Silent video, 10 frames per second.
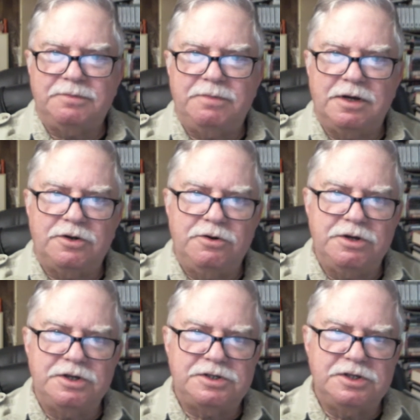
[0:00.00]

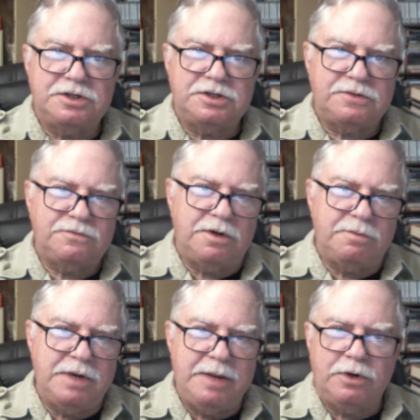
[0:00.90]
Balcones is
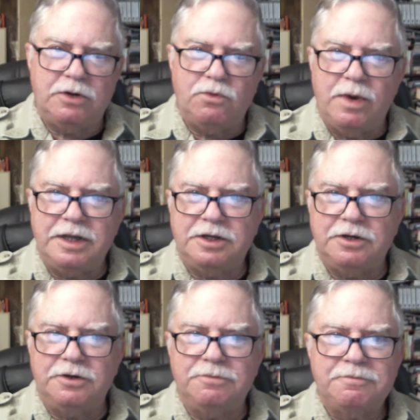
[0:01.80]
from neighboring Waco